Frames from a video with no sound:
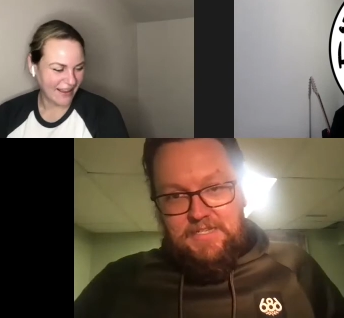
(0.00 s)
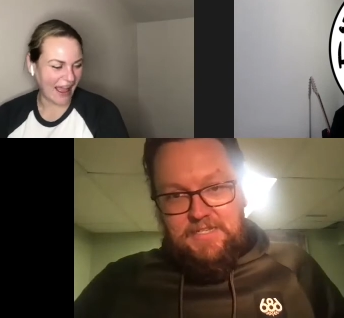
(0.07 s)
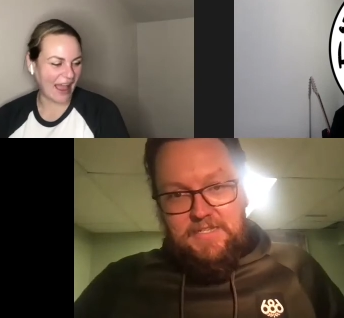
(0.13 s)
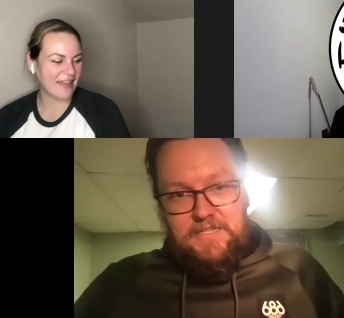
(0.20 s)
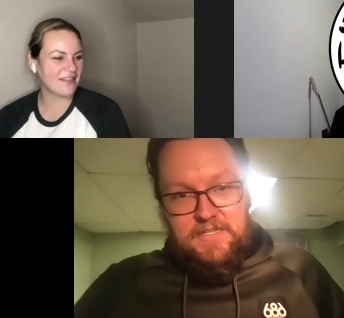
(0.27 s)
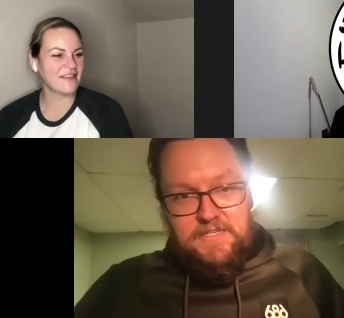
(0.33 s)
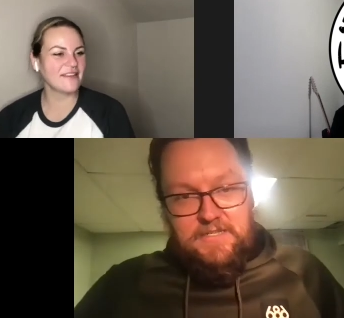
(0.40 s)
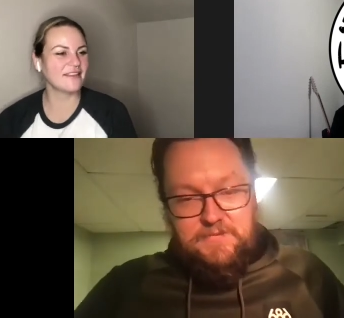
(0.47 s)

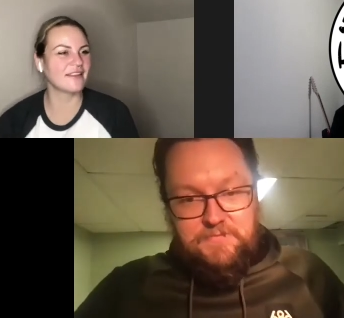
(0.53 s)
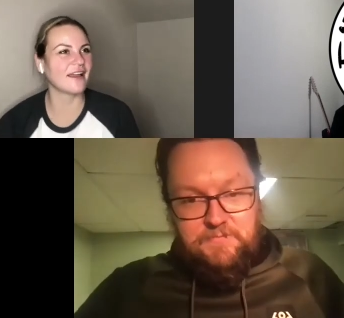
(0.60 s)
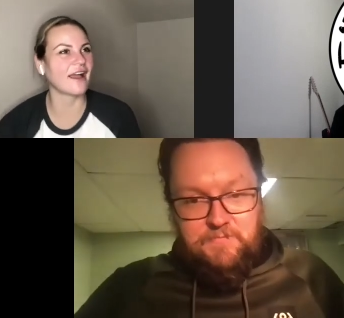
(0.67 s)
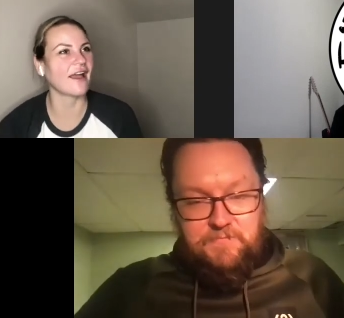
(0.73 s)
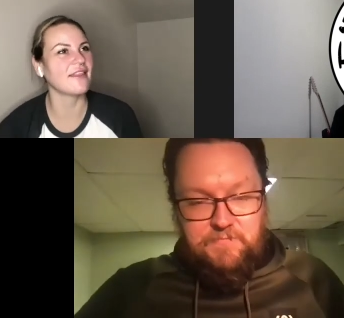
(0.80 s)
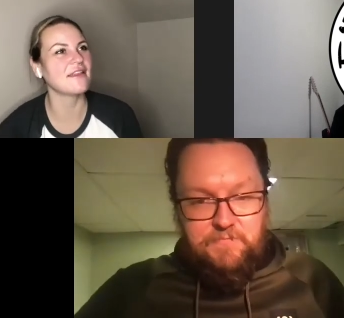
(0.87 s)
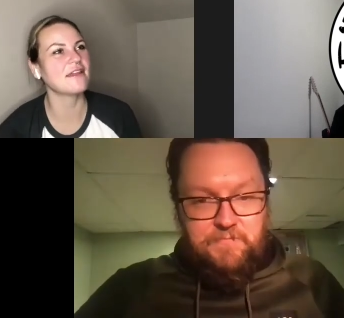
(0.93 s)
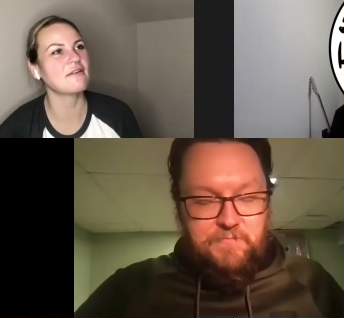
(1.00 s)
Speaker 1: I think
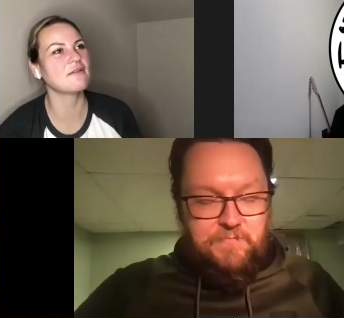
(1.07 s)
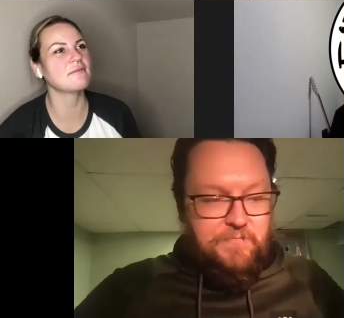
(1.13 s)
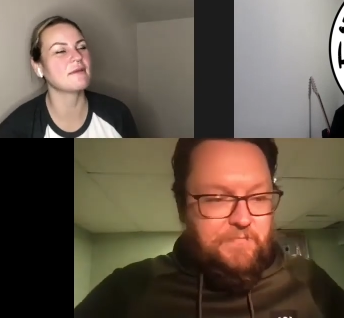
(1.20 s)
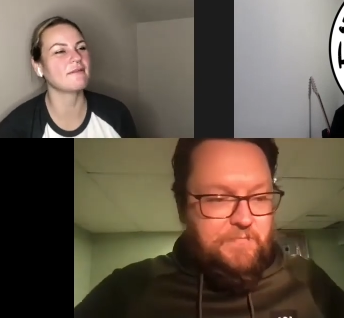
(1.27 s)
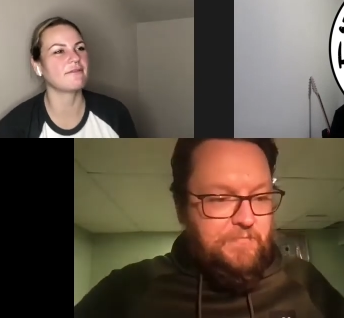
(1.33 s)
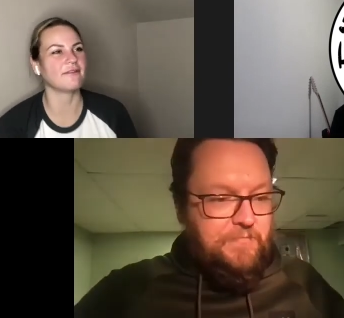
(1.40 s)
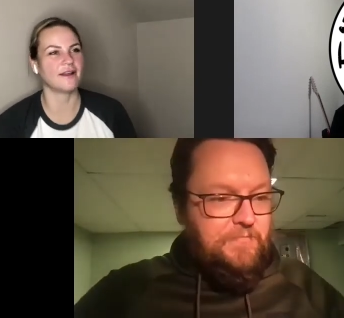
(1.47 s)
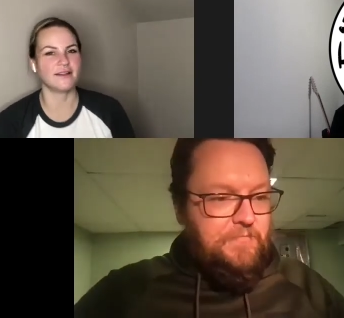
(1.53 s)
I think it would
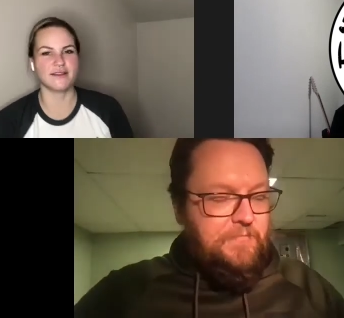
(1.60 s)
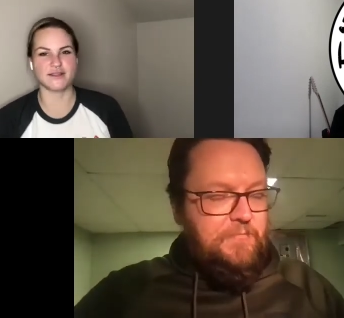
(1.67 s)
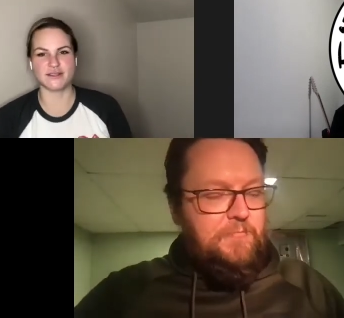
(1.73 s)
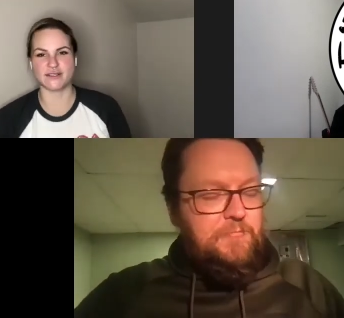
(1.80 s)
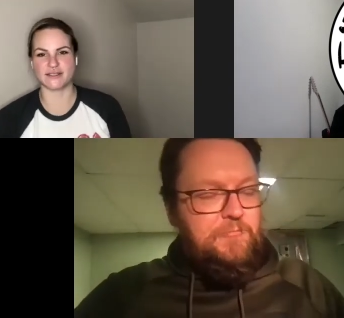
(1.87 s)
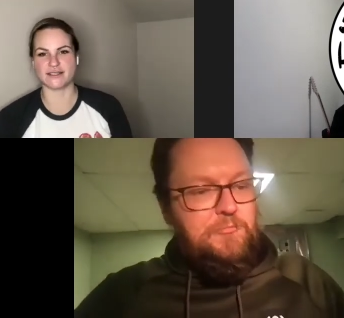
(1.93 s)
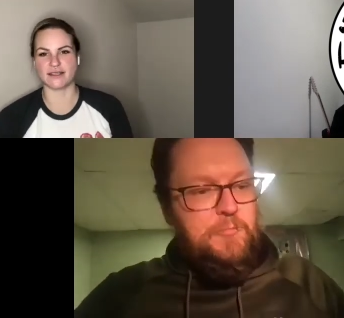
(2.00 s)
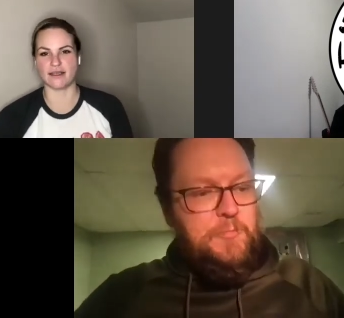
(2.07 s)
be fun
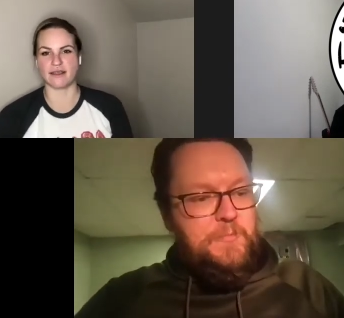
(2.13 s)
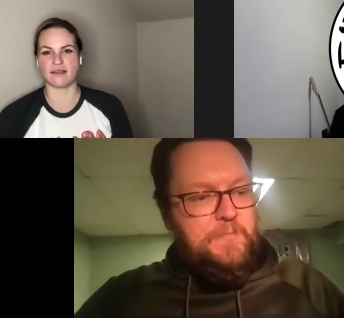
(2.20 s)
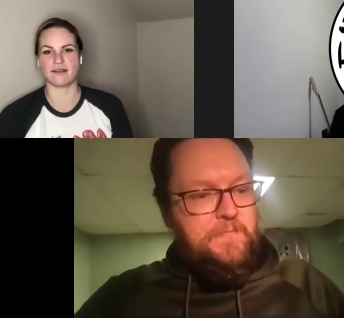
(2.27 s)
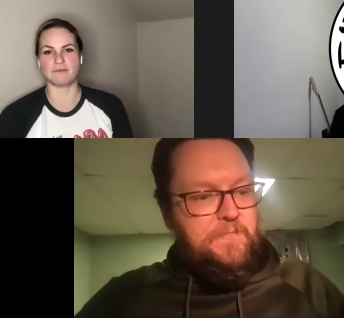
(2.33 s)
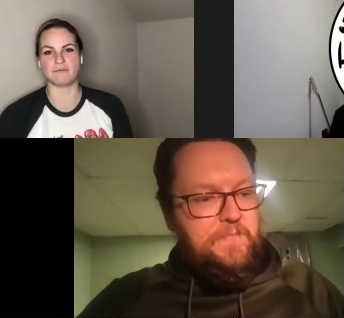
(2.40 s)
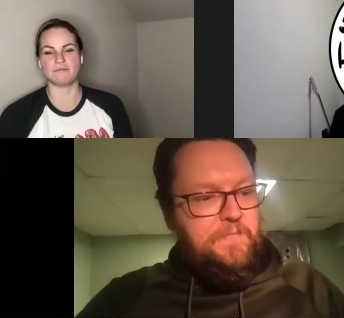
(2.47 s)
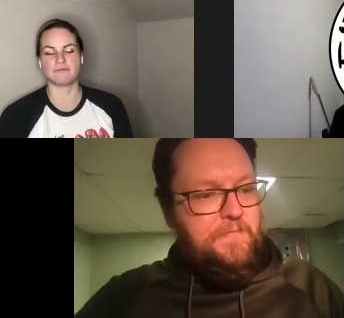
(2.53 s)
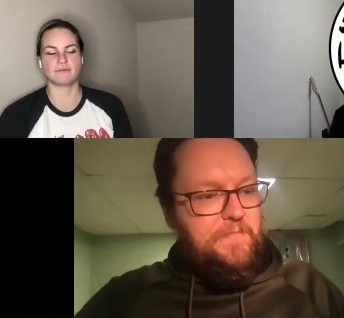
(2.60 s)
to just like
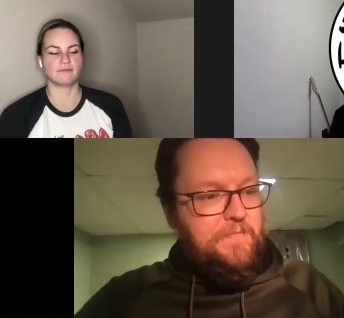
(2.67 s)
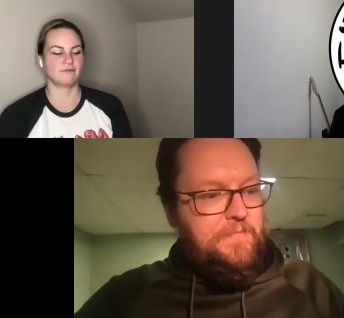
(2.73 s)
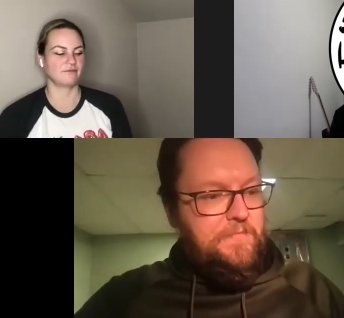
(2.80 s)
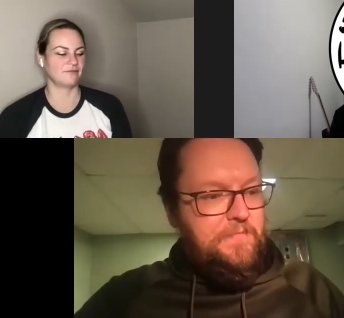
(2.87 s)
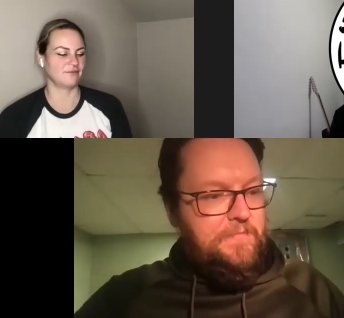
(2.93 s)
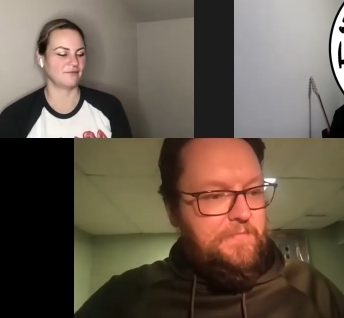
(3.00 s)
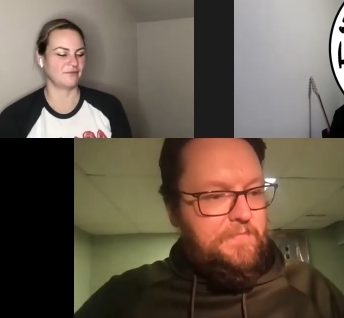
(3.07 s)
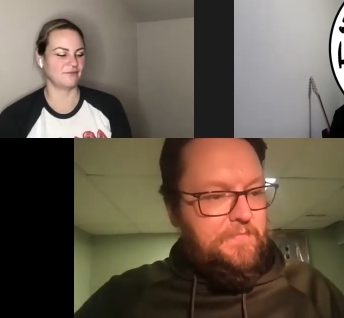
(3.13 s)

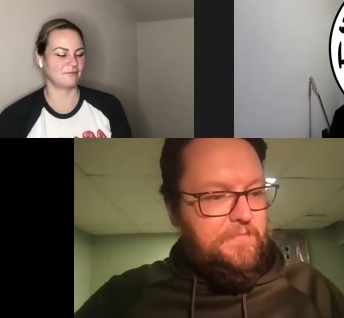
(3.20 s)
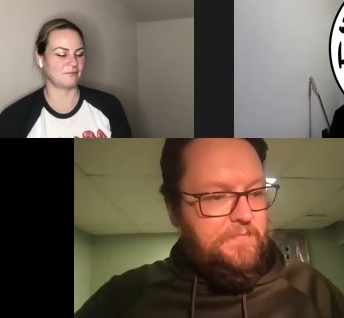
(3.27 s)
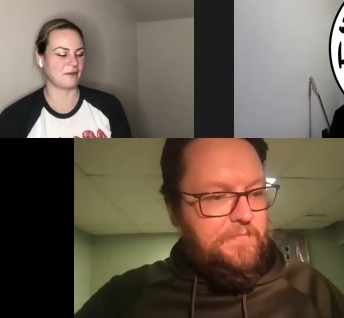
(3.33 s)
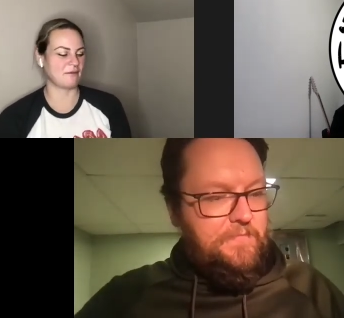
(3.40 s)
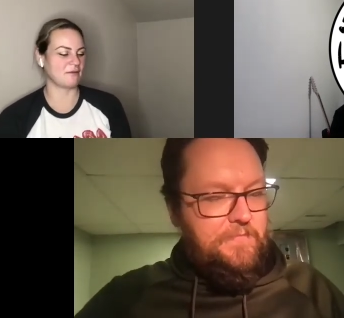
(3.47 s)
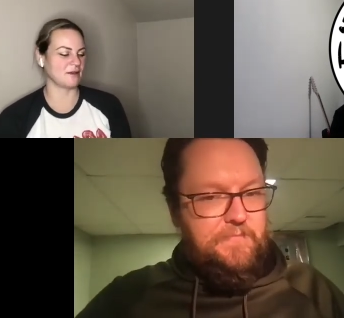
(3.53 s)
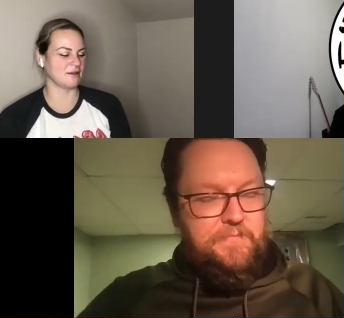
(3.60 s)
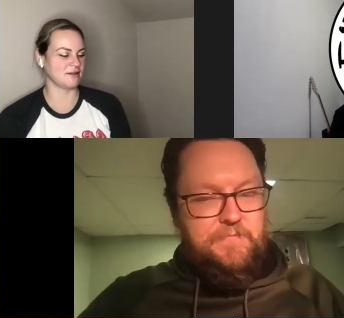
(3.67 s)

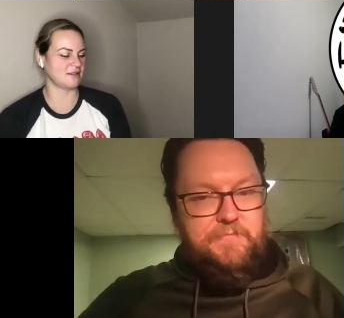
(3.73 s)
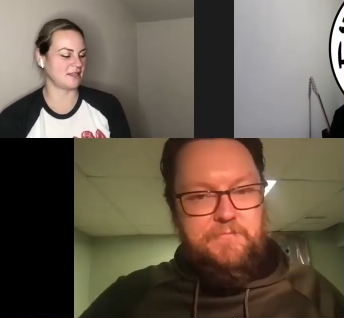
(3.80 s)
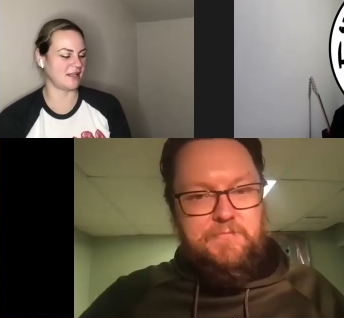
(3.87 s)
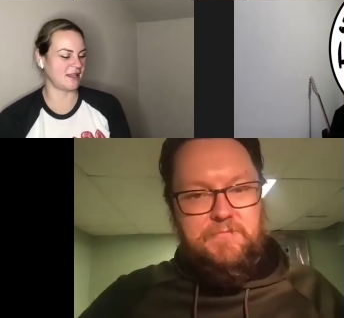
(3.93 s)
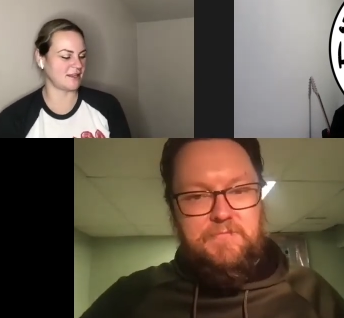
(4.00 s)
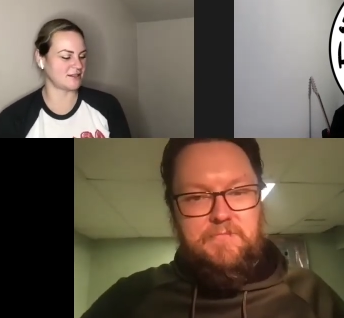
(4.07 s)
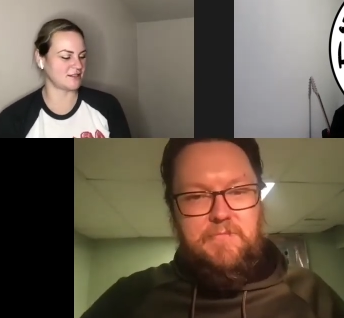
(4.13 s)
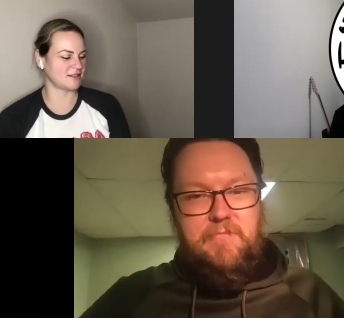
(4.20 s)
be real
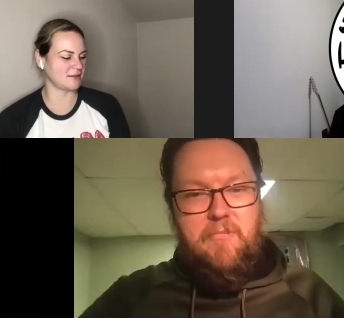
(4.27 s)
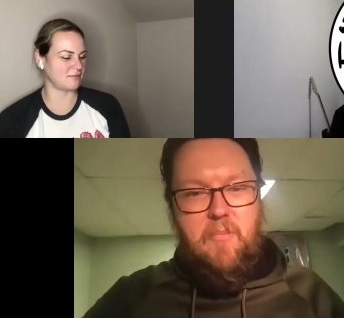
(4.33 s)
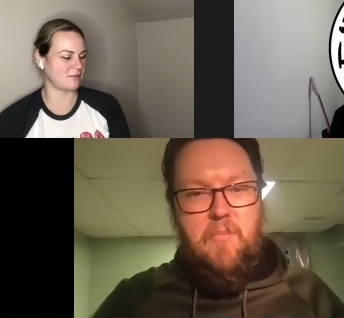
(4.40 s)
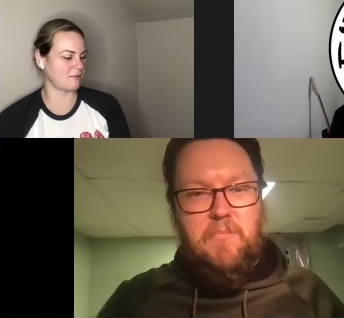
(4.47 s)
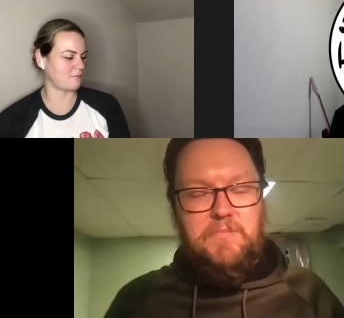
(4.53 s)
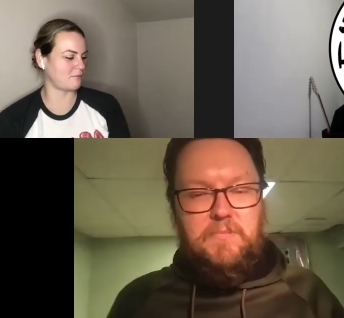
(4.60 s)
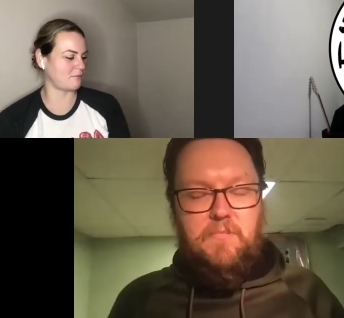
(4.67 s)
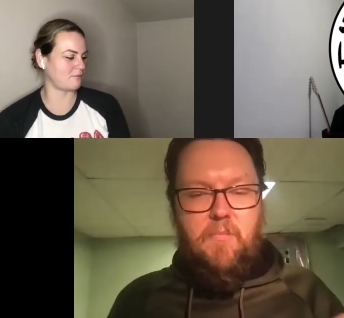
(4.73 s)
estate agents and but,